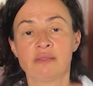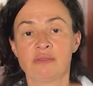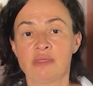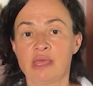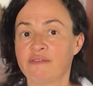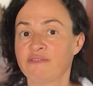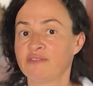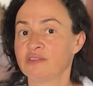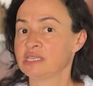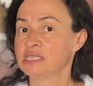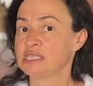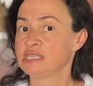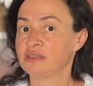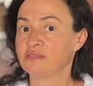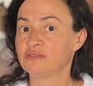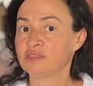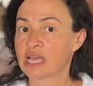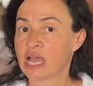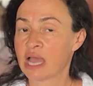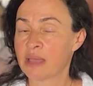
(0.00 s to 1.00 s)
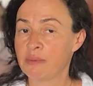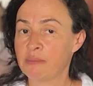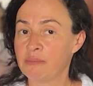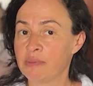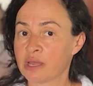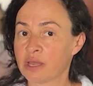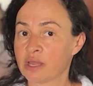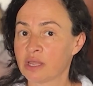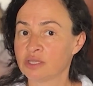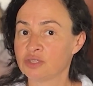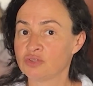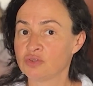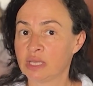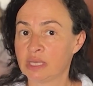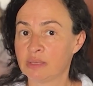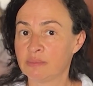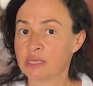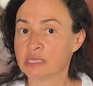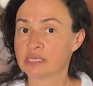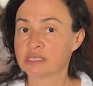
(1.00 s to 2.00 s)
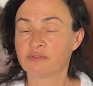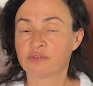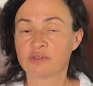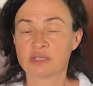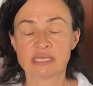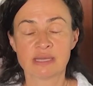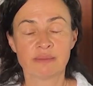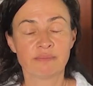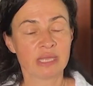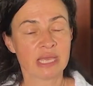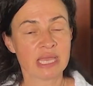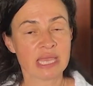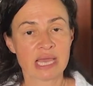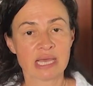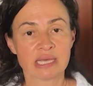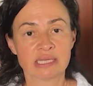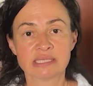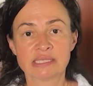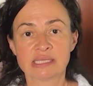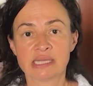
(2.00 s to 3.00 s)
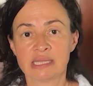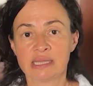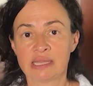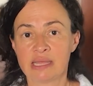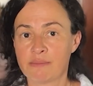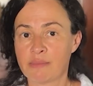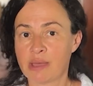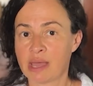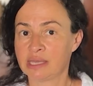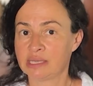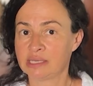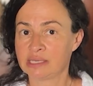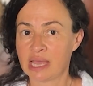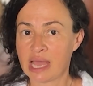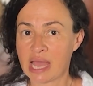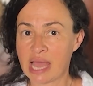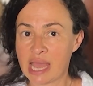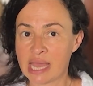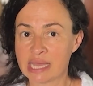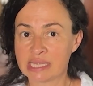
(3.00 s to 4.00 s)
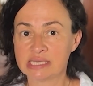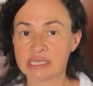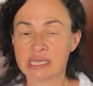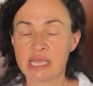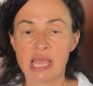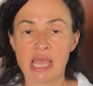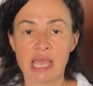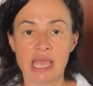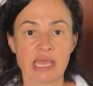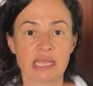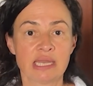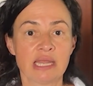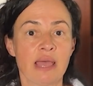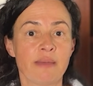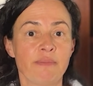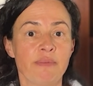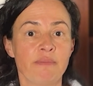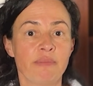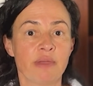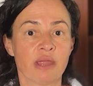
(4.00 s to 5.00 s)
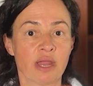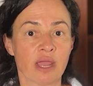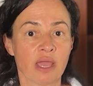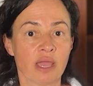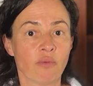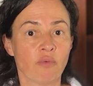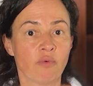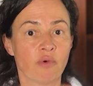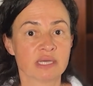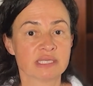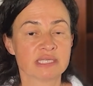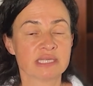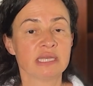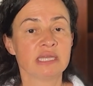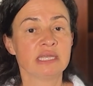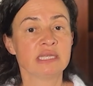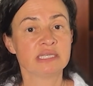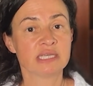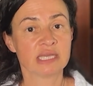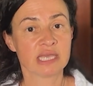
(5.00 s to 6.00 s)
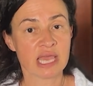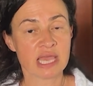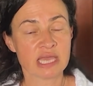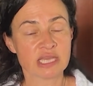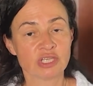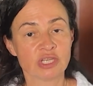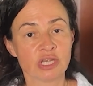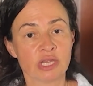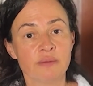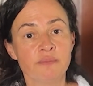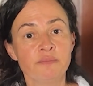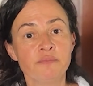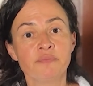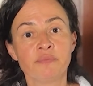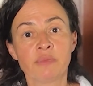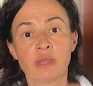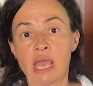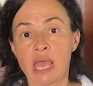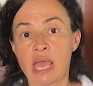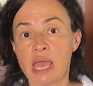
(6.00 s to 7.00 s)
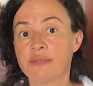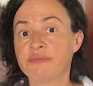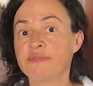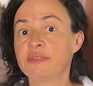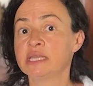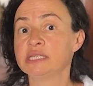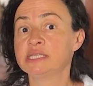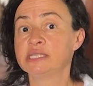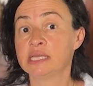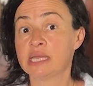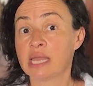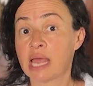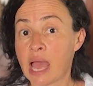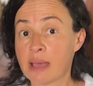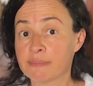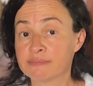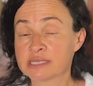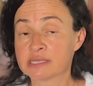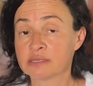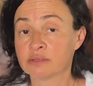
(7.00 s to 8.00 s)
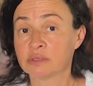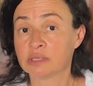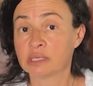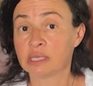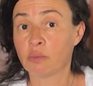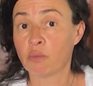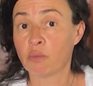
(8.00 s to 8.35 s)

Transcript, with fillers: They've received hyperbaric treatments for something else that they might had and hyperbaric was an indication and they did absolutely